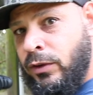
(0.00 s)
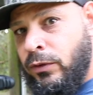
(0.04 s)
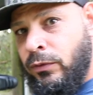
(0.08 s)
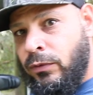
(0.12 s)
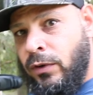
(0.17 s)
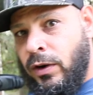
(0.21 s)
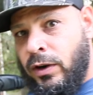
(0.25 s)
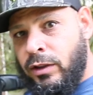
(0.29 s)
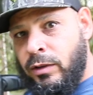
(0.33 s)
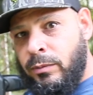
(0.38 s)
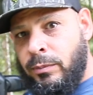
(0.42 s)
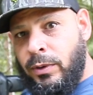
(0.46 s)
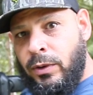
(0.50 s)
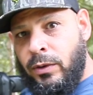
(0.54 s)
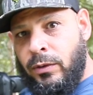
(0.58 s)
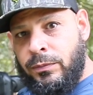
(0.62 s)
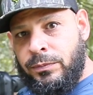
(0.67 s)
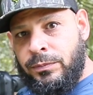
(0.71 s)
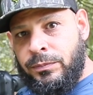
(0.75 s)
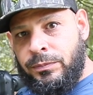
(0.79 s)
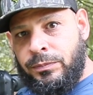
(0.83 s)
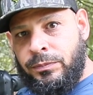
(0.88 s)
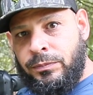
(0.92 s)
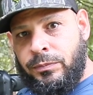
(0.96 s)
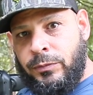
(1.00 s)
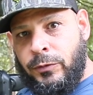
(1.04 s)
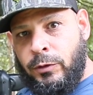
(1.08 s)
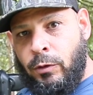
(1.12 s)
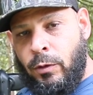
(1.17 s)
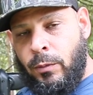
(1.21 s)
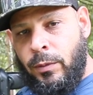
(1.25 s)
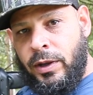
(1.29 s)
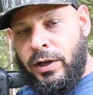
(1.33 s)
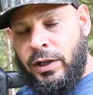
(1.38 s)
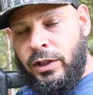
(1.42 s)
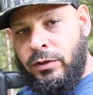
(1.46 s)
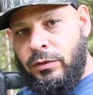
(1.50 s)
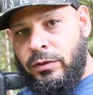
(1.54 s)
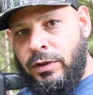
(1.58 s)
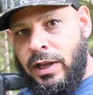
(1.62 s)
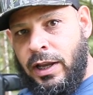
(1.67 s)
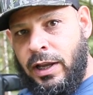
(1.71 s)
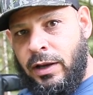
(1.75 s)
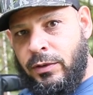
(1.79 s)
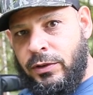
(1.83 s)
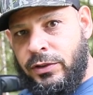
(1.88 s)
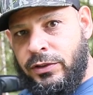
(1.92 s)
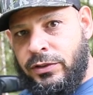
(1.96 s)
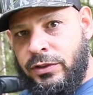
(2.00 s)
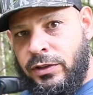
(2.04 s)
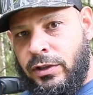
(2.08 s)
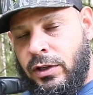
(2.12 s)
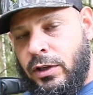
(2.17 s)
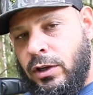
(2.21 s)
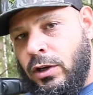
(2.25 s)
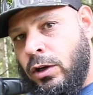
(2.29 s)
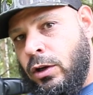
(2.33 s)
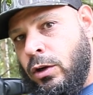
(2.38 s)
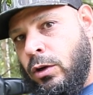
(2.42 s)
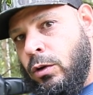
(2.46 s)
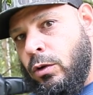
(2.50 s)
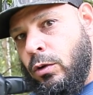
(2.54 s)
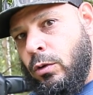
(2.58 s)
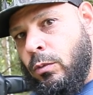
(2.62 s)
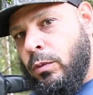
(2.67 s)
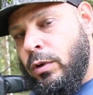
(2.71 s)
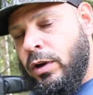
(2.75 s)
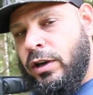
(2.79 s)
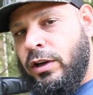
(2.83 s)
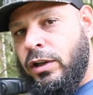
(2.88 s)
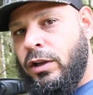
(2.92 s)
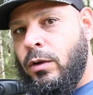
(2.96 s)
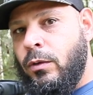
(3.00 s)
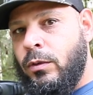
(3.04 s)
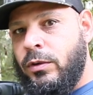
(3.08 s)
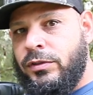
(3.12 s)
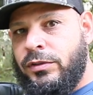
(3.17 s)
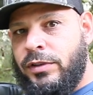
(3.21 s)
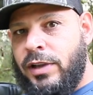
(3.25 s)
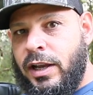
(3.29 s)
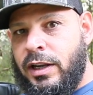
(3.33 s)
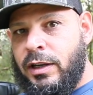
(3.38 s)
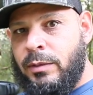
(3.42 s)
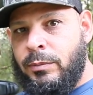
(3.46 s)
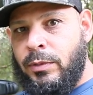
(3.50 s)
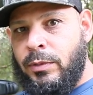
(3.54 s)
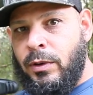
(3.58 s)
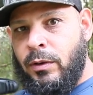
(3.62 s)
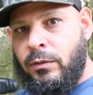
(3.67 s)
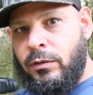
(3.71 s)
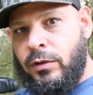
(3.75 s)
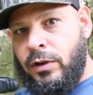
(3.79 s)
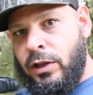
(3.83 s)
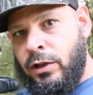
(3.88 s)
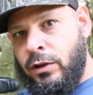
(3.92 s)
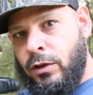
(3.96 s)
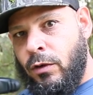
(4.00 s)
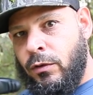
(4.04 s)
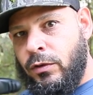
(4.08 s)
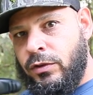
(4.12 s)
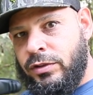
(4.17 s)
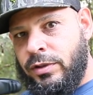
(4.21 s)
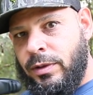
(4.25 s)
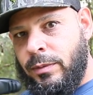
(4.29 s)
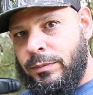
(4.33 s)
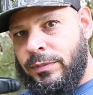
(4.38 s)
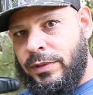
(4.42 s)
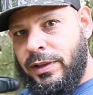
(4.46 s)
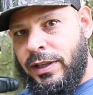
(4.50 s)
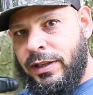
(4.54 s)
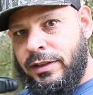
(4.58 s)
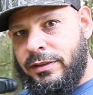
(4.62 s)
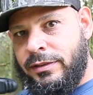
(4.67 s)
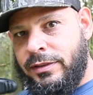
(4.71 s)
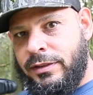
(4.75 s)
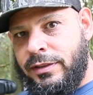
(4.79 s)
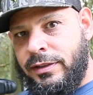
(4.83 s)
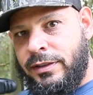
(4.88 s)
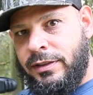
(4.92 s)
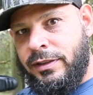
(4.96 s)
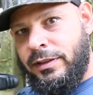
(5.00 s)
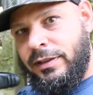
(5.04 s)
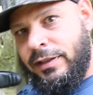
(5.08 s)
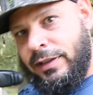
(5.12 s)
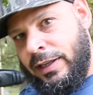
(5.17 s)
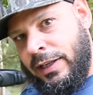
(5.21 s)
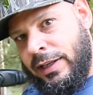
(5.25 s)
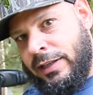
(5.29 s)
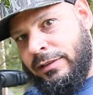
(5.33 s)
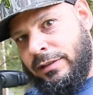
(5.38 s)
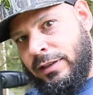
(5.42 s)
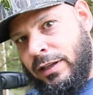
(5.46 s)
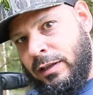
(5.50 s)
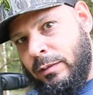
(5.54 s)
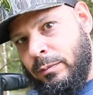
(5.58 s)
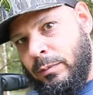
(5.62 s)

the front of the boat, what we're going to do now is we're going to go inside the boat and go over some things inside the